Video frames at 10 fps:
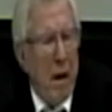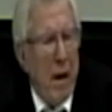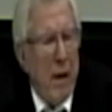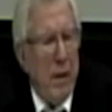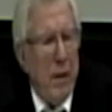
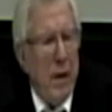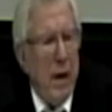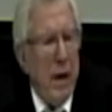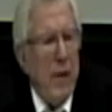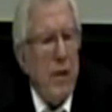And
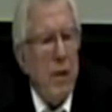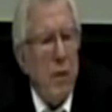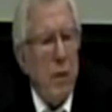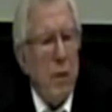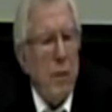the
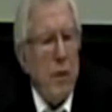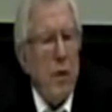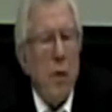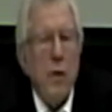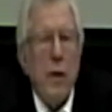Institute for
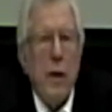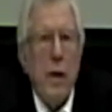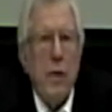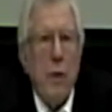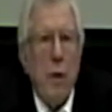Social
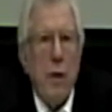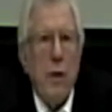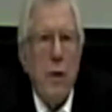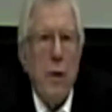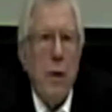
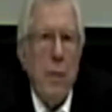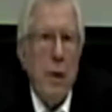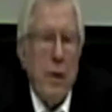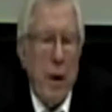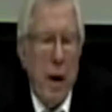Research,
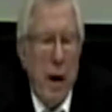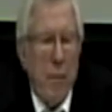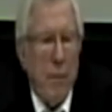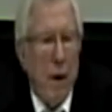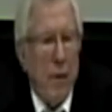which they
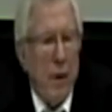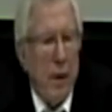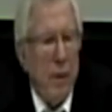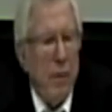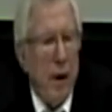have
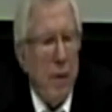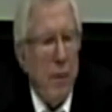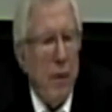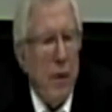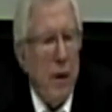founded in
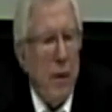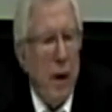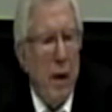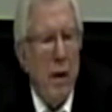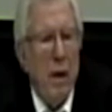Frankfurt and
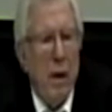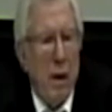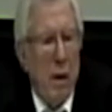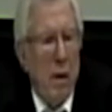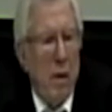then
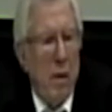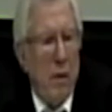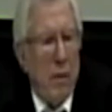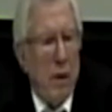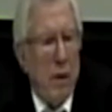uh,
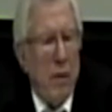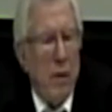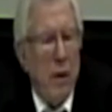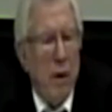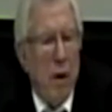took it to
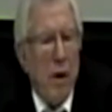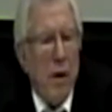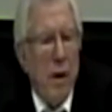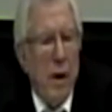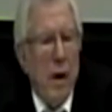New
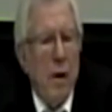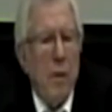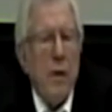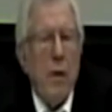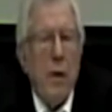York,
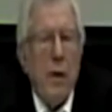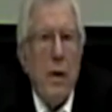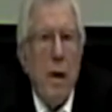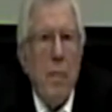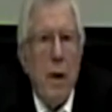was only
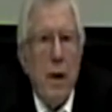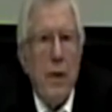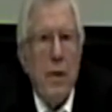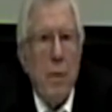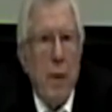10
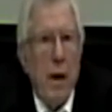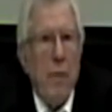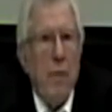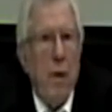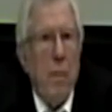minutes away
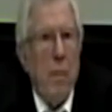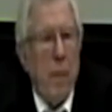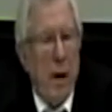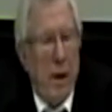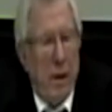from
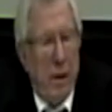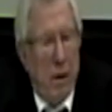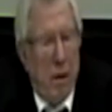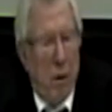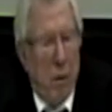my
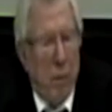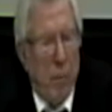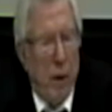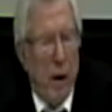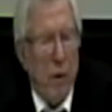home
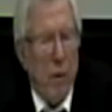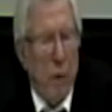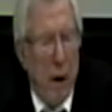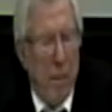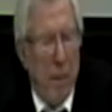where I grew
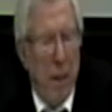up.